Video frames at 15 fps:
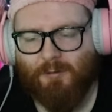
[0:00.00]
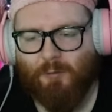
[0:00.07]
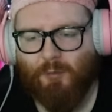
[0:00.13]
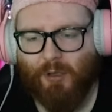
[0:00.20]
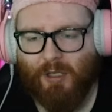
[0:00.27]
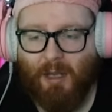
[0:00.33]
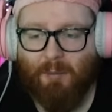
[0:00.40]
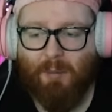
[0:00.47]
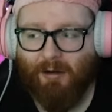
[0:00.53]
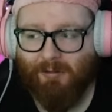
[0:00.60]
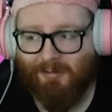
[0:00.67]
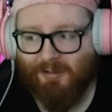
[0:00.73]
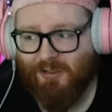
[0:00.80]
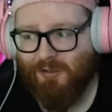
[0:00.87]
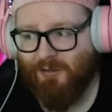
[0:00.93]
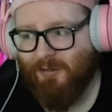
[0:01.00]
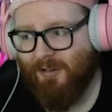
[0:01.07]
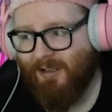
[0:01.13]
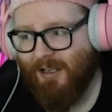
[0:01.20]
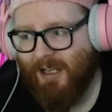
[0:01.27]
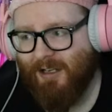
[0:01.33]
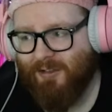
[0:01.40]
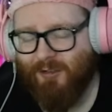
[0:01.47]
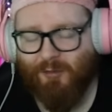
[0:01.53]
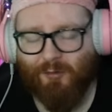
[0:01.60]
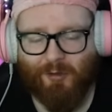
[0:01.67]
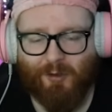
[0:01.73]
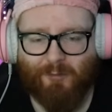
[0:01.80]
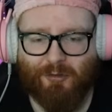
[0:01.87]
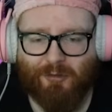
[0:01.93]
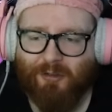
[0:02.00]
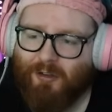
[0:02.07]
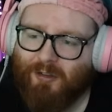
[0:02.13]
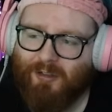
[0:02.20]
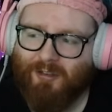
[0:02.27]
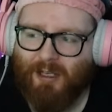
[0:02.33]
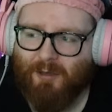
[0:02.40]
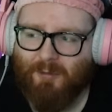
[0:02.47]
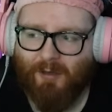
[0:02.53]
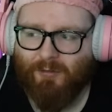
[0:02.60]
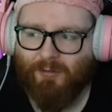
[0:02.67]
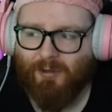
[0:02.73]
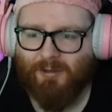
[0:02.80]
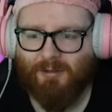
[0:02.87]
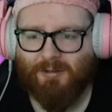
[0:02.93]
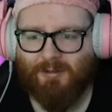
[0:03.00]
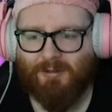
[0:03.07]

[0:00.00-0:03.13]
But yeah, apparently Shaun of the Dead and Scream just on the same level.